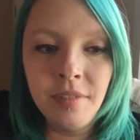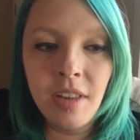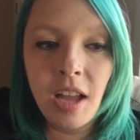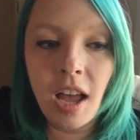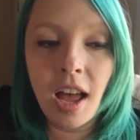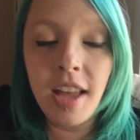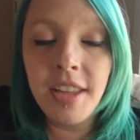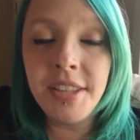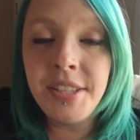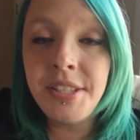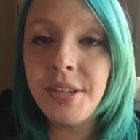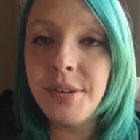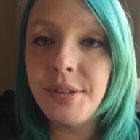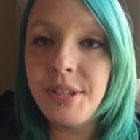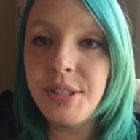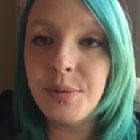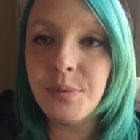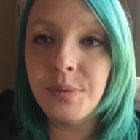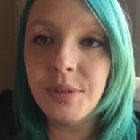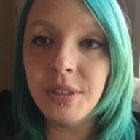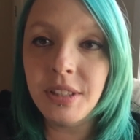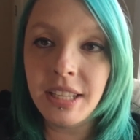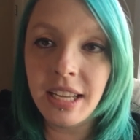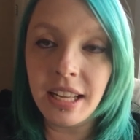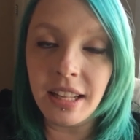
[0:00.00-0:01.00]
Also, it's
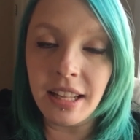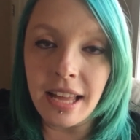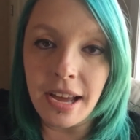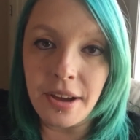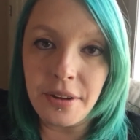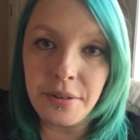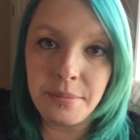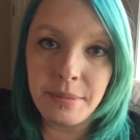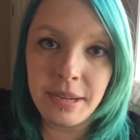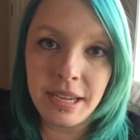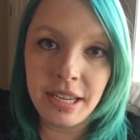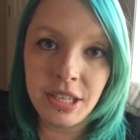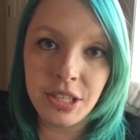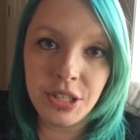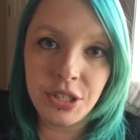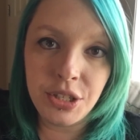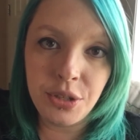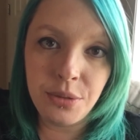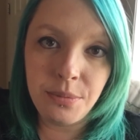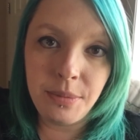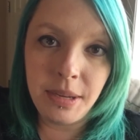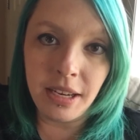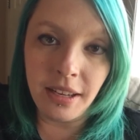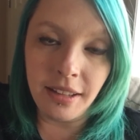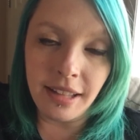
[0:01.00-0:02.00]
really allowed me
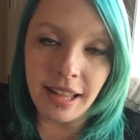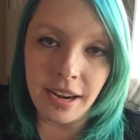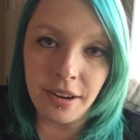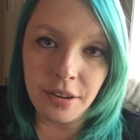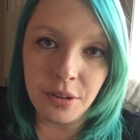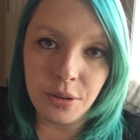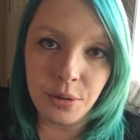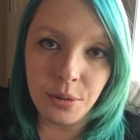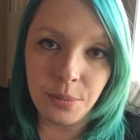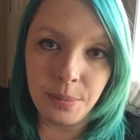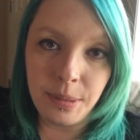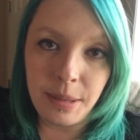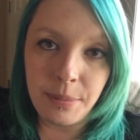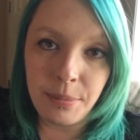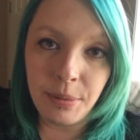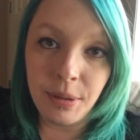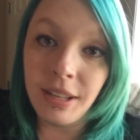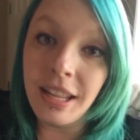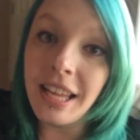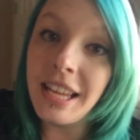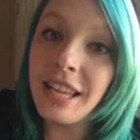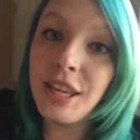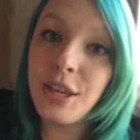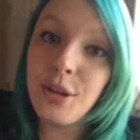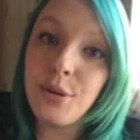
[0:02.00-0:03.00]
to meet a lot of cool people
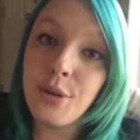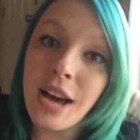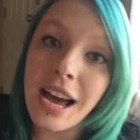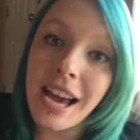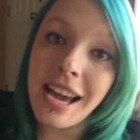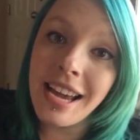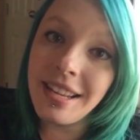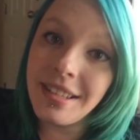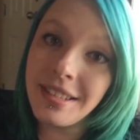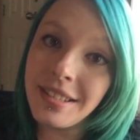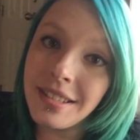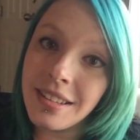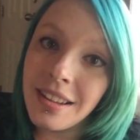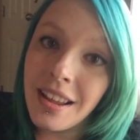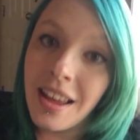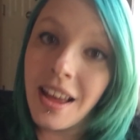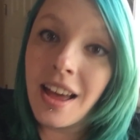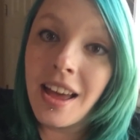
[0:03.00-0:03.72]
like you guys.